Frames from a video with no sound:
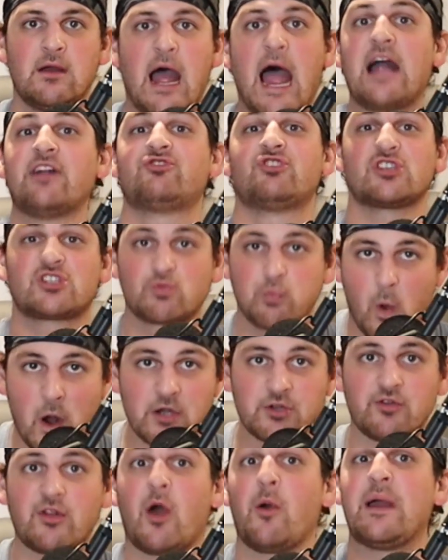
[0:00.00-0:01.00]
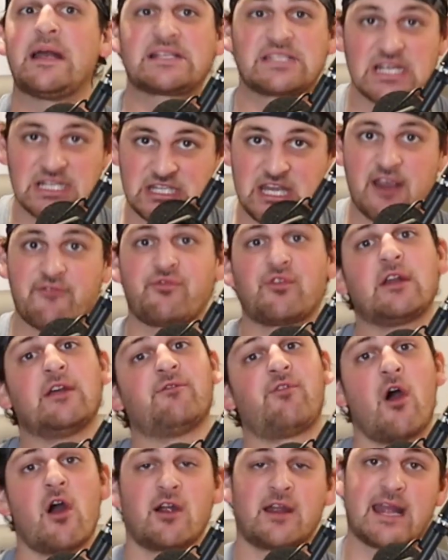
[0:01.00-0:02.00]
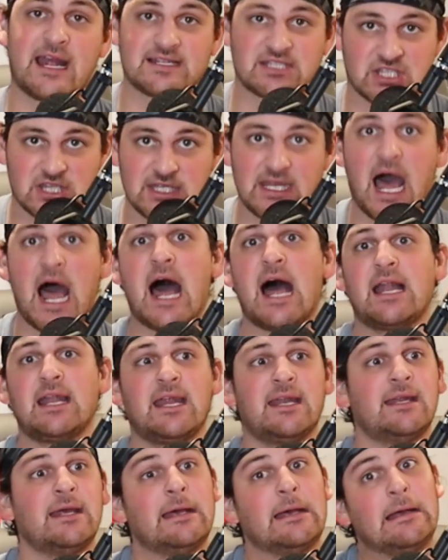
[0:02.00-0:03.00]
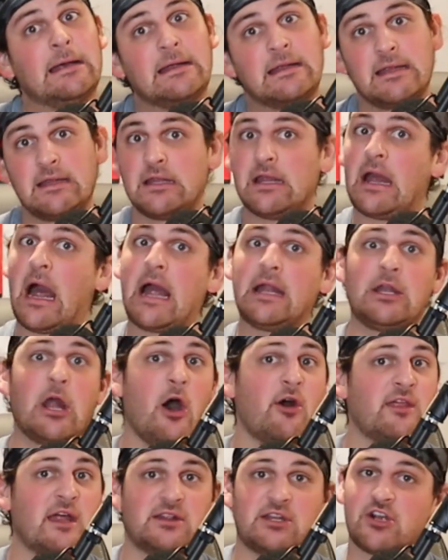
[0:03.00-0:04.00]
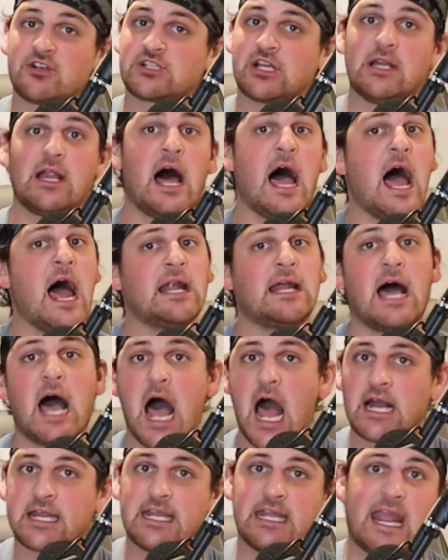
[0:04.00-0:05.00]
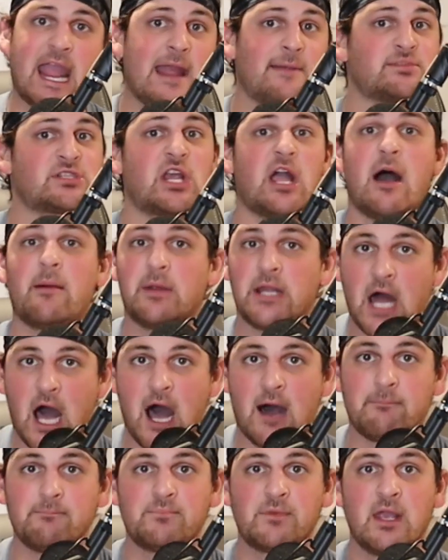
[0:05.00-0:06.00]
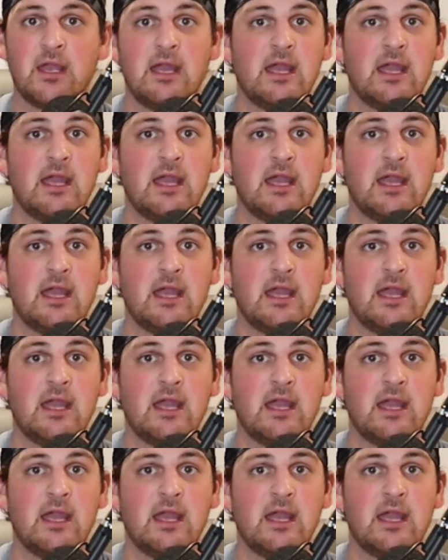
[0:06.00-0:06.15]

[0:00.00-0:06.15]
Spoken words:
I just wonder, though, is it different if Hart gets the nod? And yeah, I know that there's a lot of hockey games coming up.